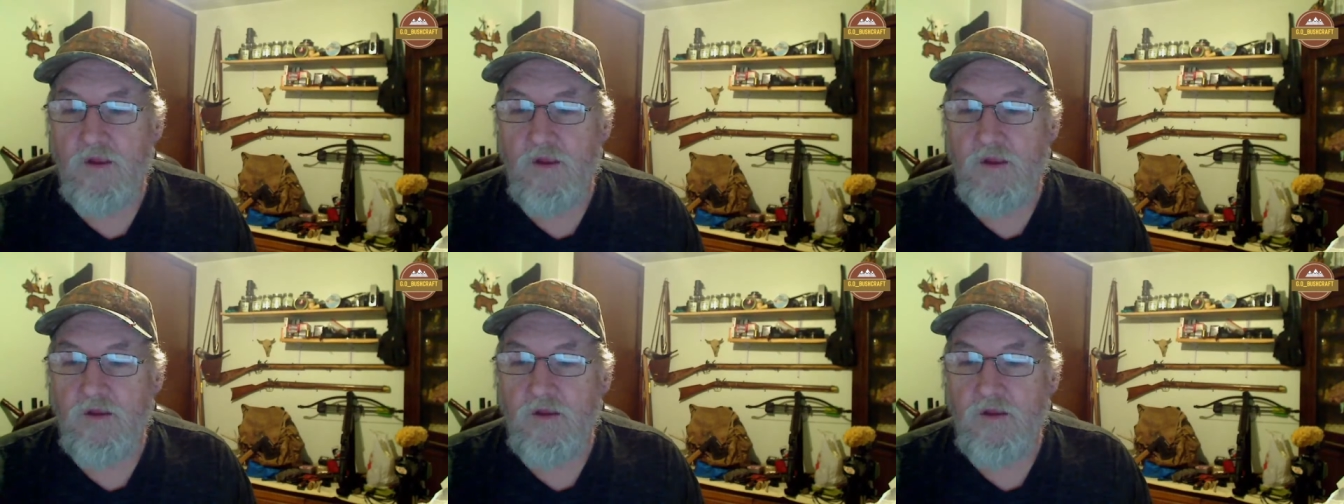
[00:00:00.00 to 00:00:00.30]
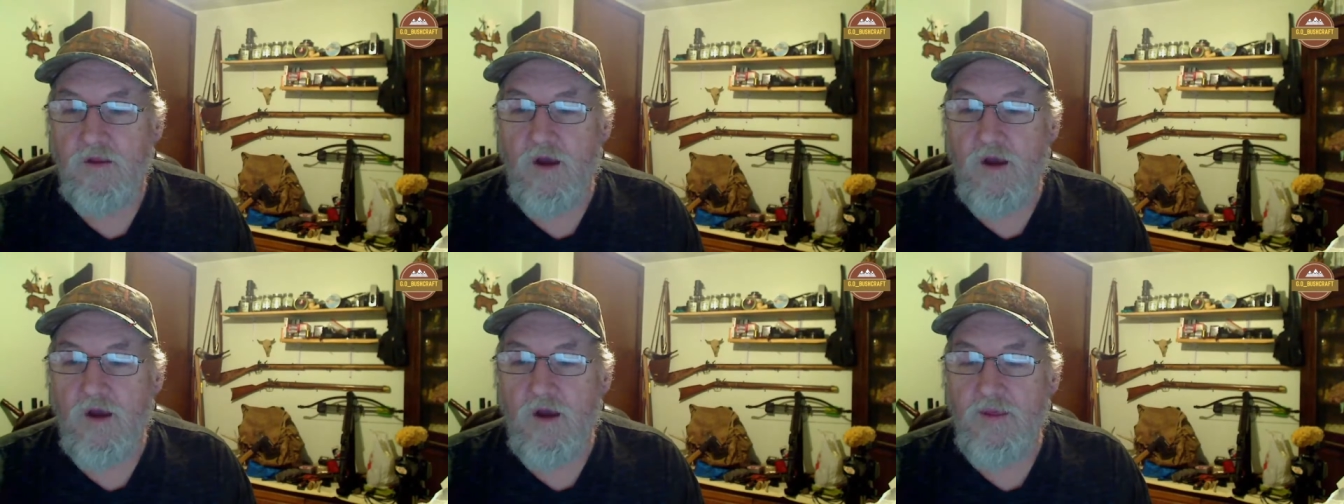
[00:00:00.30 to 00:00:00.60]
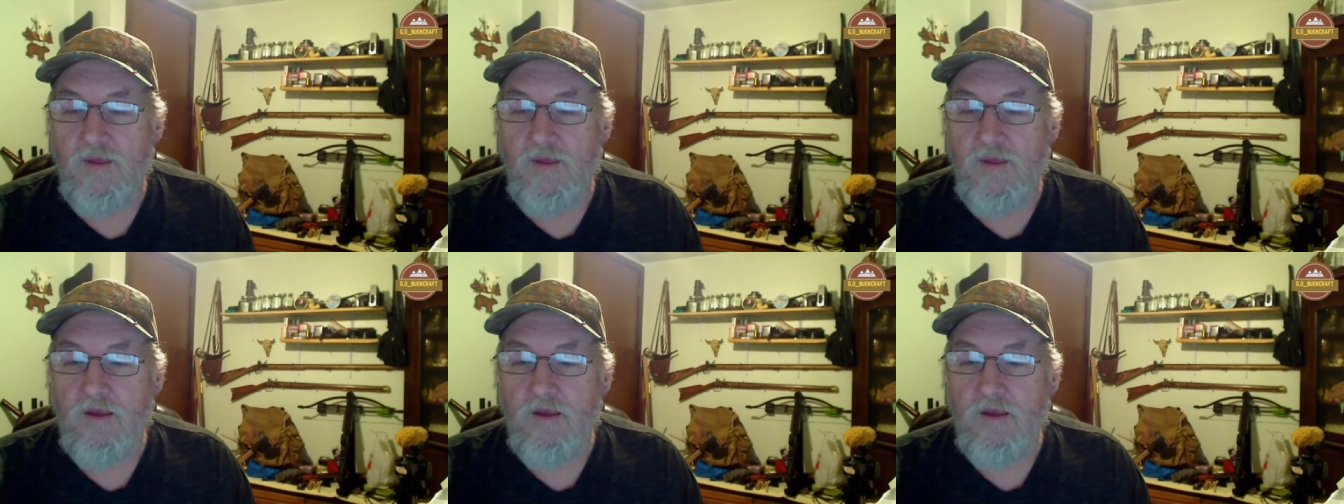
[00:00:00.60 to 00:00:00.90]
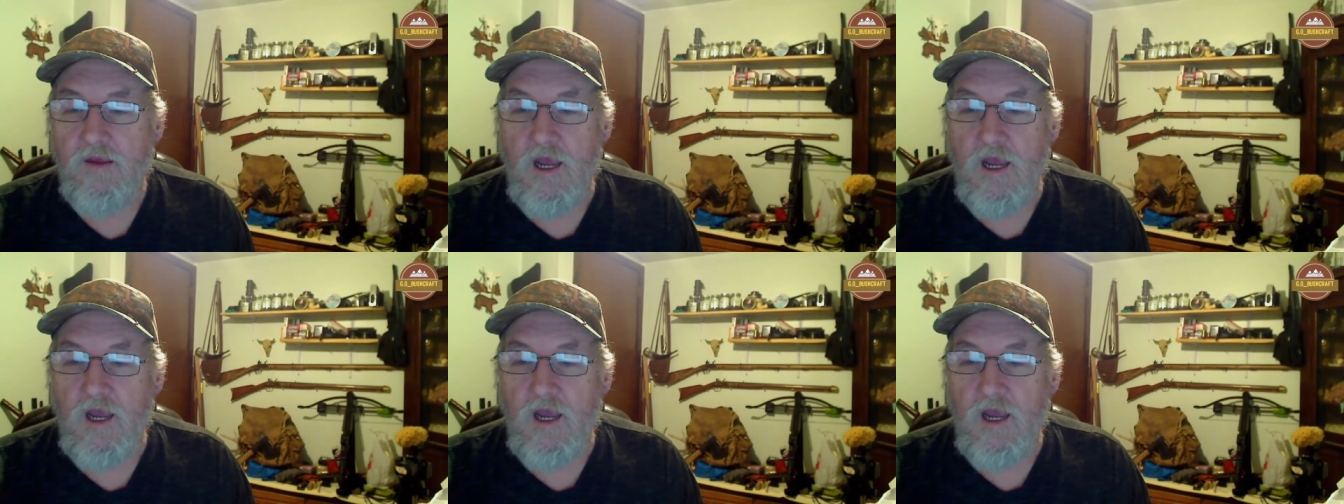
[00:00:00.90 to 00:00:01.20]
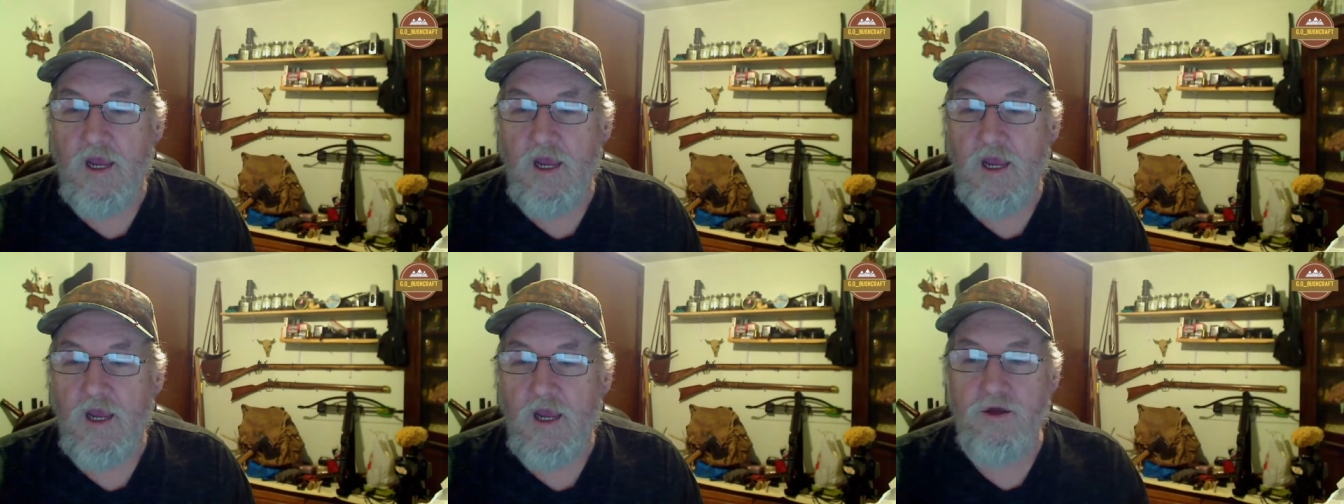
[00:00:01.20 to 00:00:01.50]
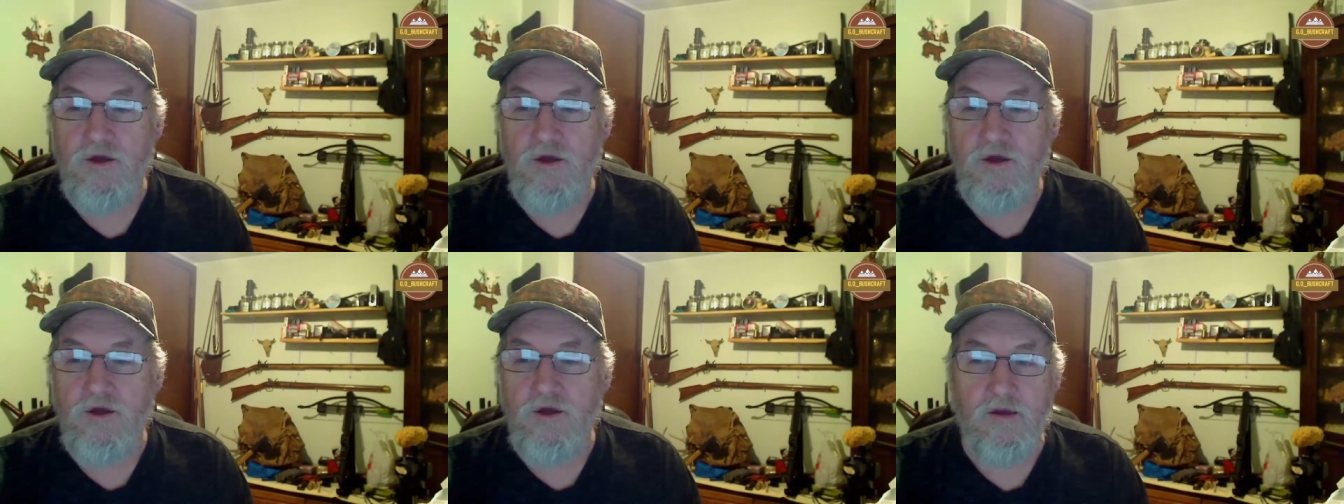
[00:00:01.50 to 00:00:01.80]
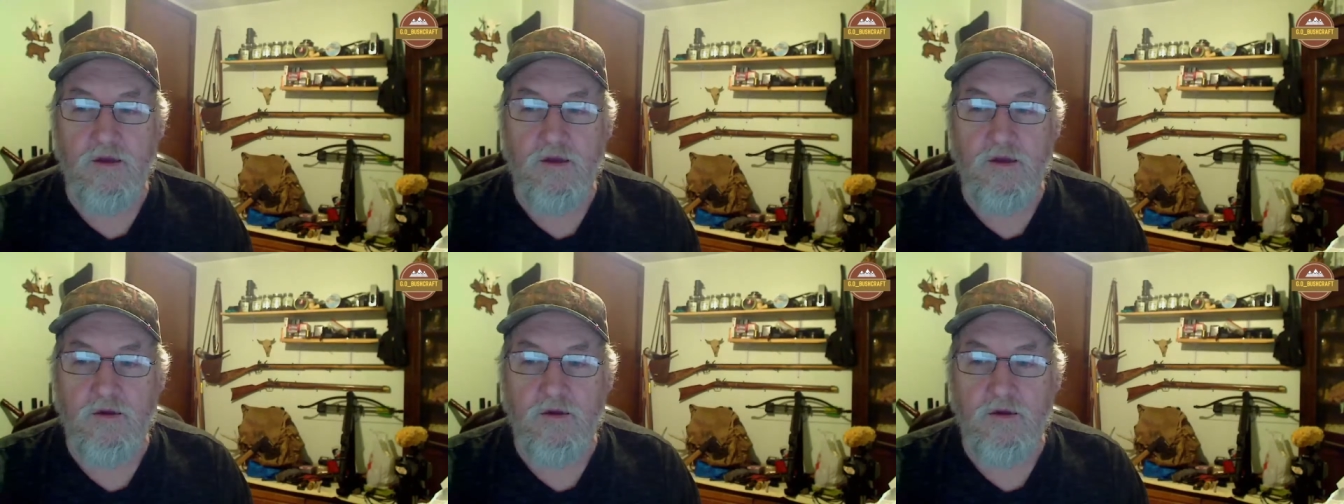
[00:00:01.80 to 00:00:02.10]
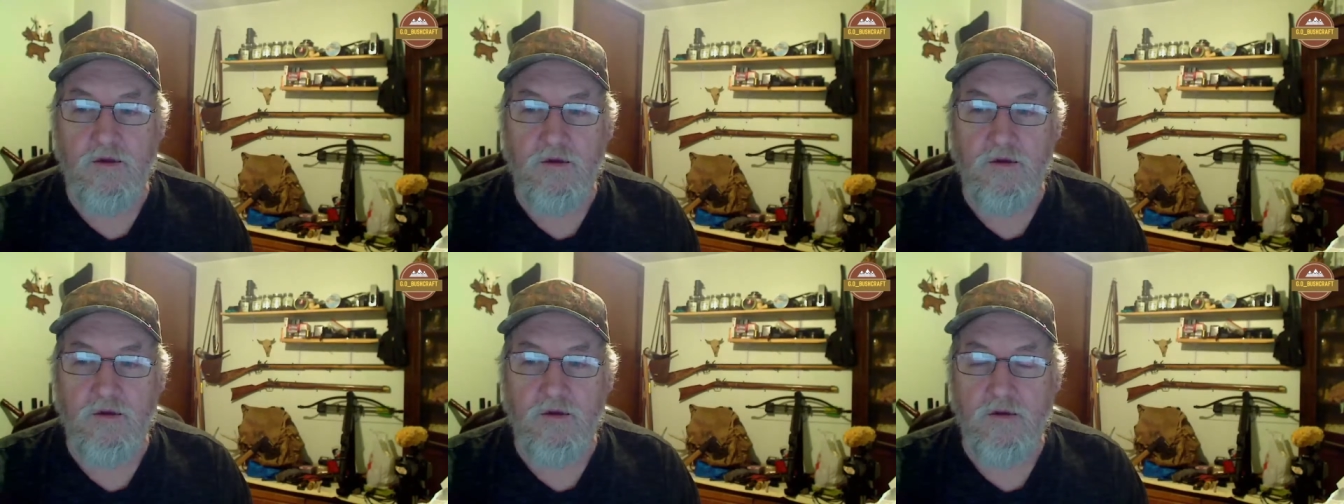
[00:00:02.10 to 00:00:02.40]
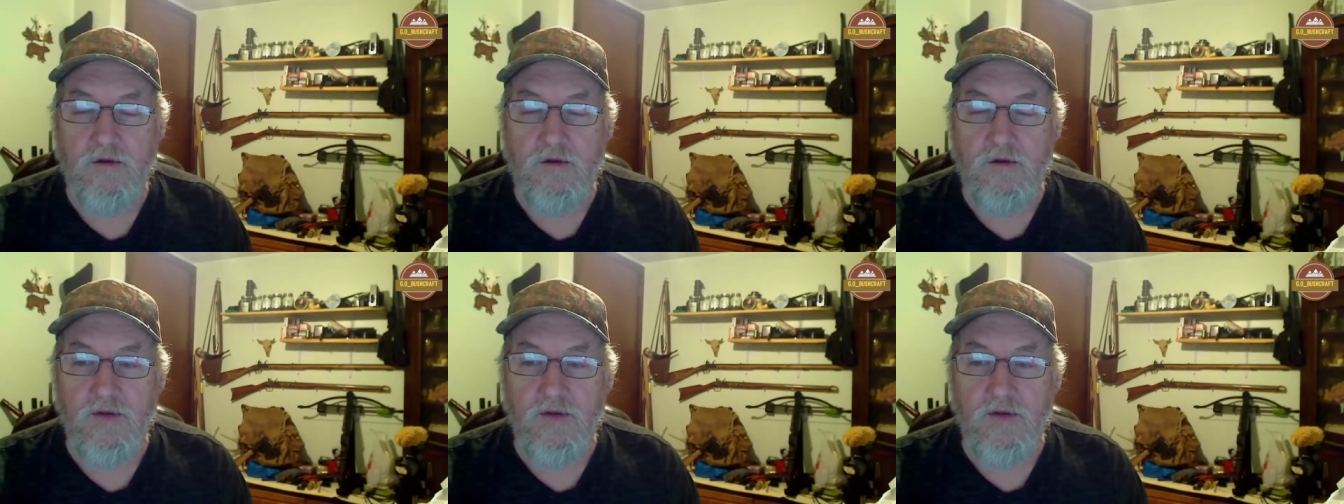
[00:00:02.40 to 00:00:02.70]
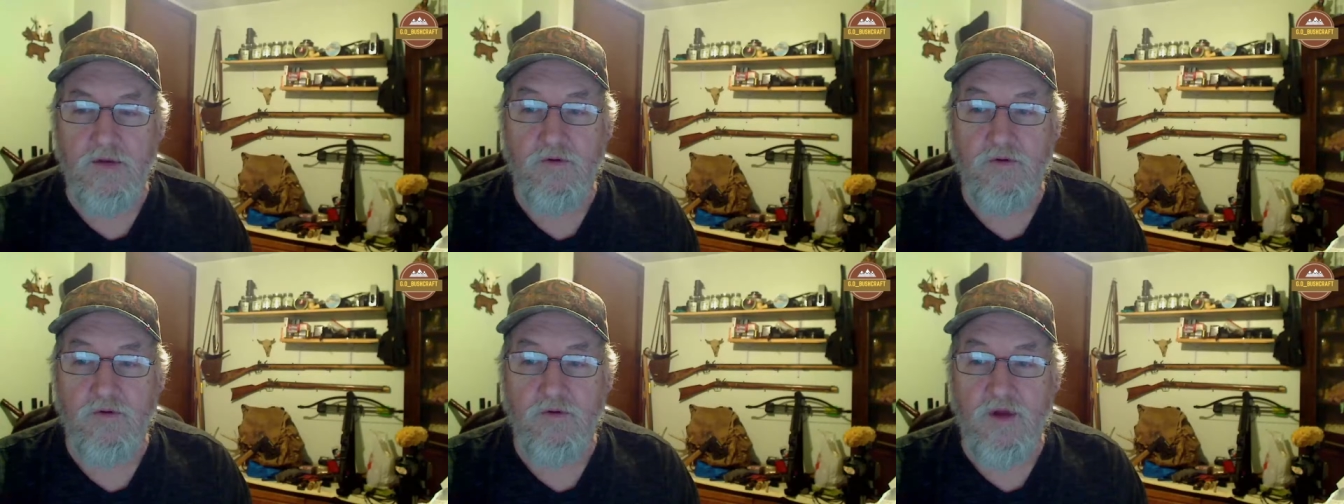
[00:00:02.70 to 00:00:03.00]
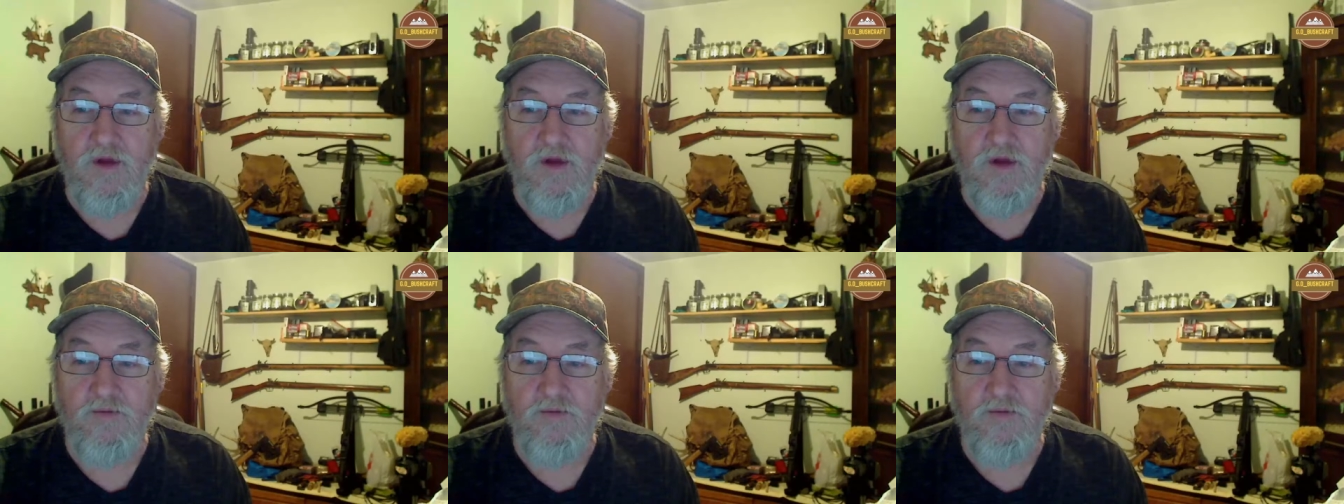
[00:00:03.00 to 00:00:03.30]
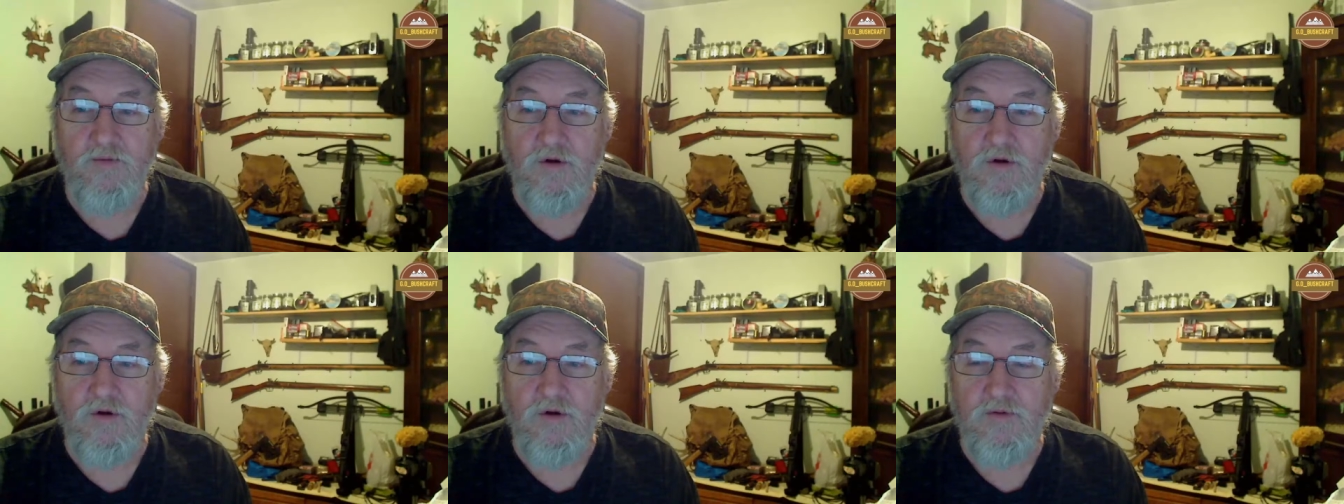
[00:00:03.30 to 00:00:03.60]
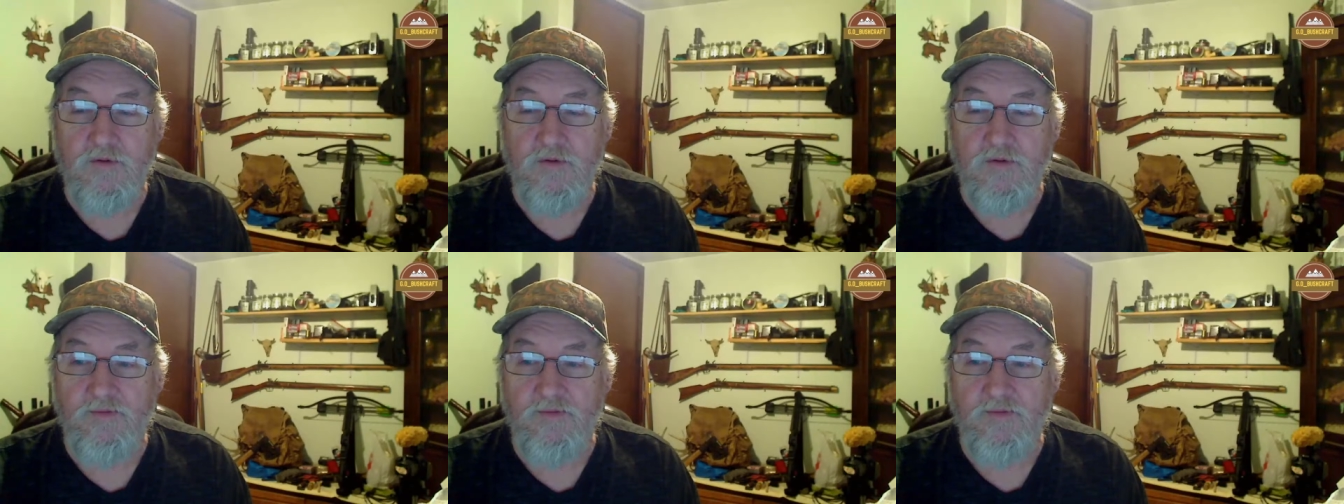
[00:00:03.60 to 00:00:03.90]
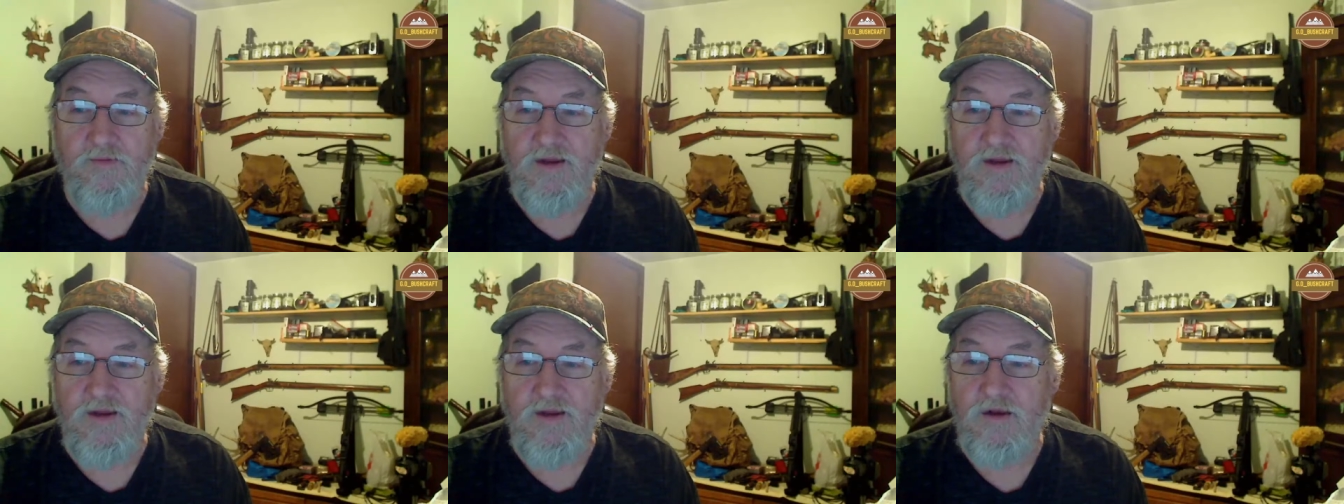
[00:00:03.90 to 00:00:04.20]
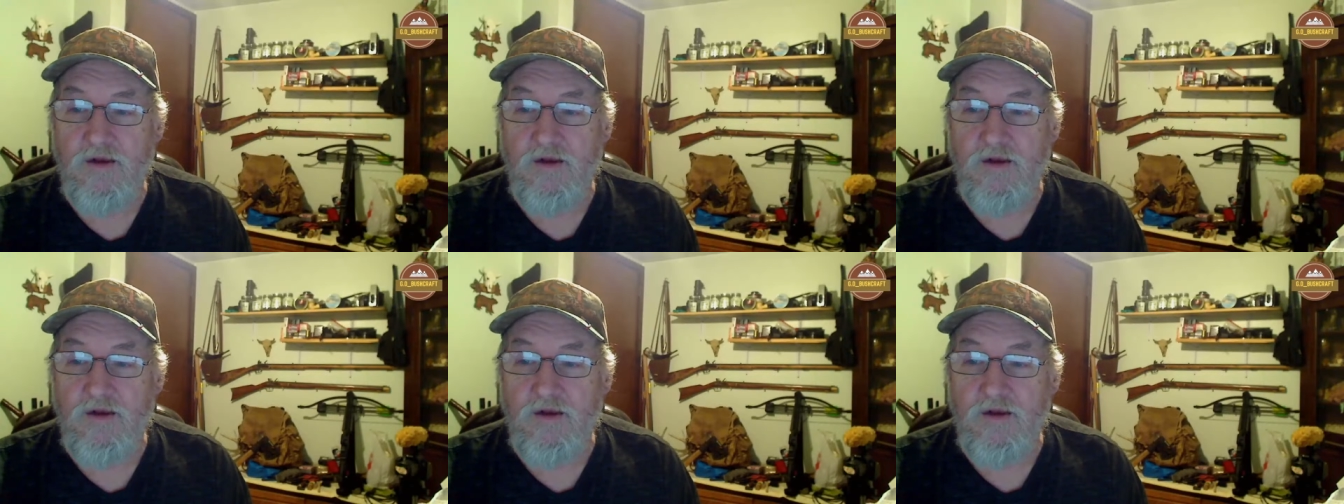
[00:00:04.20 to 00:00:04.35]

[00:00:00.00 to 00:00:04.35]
Yeah, I think, ain't you like Central Time or something like that?